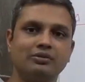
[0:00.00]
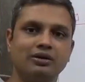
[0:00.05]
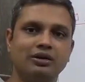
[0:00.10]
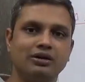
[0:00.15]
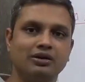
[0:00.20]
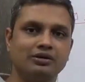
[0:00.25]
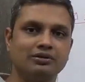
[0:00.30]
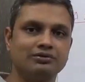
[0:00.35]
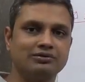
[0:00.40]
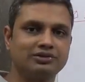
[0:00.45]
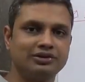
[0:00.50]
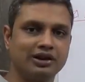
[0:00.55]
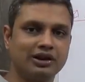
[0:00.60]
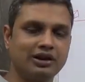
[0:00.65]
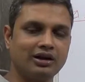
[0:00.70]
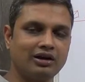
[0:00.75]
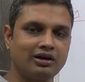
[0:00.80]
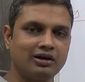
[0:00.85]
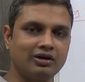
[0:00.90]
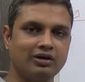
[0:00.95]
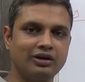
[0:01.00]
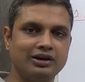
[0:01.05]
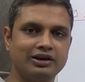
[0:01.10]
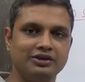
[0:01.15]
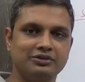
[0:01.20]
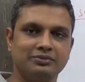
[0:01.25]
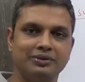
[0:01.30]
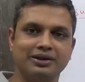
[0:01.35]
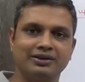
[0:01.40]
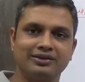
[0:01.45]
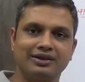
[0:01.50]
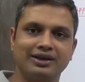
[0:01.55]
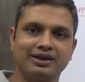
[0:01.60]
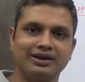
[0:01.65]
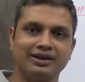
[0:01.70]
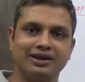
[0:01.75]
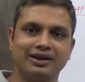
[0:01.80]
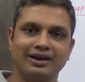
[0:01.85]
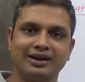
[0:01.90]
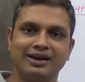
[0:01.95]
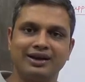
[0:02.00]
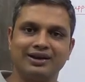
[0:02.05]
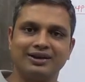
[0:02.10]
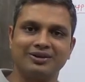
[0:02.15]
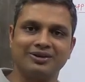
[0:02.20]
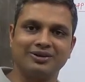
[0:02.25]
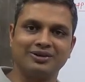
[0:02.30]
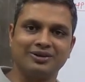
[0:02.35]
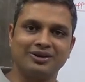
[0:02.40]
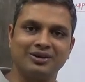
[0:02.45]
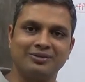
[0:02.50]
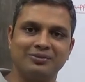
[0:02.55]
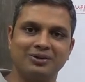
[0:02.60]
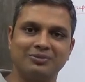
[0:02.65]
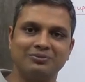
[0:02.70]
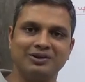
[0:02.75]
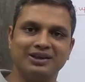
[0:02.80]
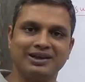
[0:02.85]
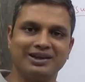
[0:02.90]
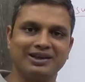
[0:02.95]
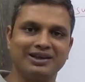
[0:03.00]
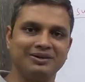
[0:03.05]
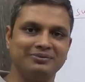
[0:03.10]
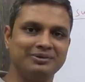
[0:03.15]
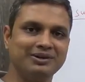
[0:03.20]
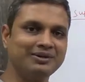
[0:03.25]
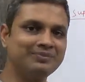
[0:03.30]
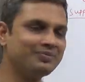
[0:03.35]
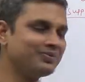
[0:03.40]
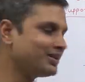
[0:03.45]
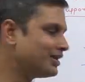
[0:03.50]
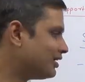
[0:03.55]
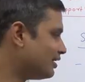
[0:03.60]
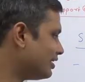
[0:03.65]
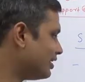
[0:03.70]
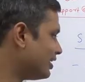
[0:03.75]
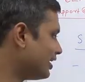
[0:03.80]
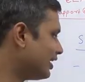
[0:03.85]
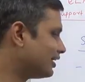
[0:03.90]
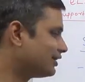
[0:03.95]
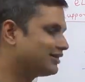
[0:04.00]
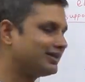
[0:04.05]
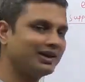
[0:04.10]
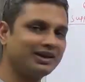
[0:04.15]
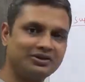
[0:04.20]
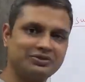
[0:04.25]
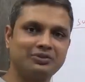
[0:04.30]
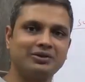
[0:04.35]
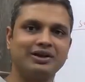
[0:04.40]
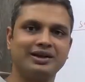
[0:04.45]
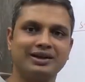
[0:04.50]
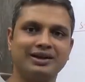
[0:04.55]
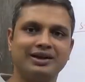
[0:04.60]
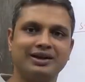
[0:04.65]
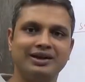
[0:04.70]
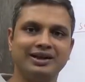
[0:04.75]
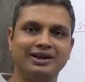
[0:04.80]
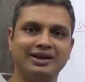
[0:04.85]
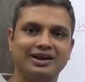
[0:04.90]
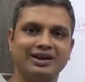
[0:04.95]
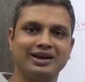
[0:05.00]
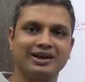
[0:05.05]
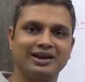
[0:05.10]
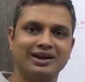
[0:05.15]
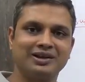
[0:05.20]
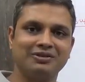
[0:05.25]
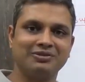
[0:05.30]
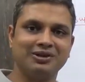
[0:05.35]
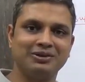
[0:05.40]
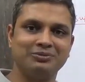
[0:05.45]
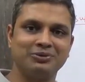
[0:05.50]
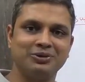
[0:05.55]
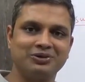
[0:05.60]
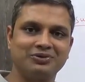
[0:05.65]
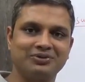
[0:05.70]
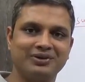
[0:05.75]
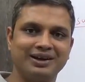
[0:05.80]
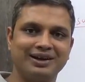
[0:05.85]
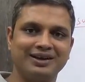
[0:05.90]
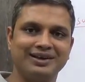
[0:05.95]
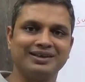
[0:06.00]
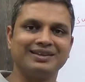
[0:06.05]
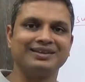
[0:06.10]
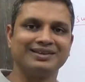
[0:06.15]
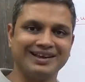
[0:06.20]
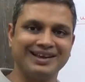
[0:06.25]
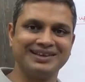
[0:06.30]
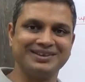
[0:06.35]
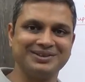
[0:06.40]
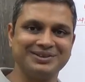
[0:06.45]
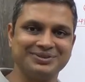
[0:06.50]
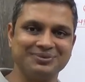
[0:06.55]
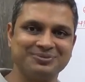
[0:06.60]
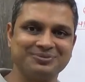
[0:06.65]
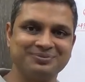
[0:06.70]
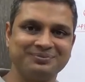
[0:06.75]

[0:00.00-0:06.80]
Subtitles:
or check our knowledge base at elagaan.com/kb. And thanks for attending eLagaan Whiteboard Friday. Thank you.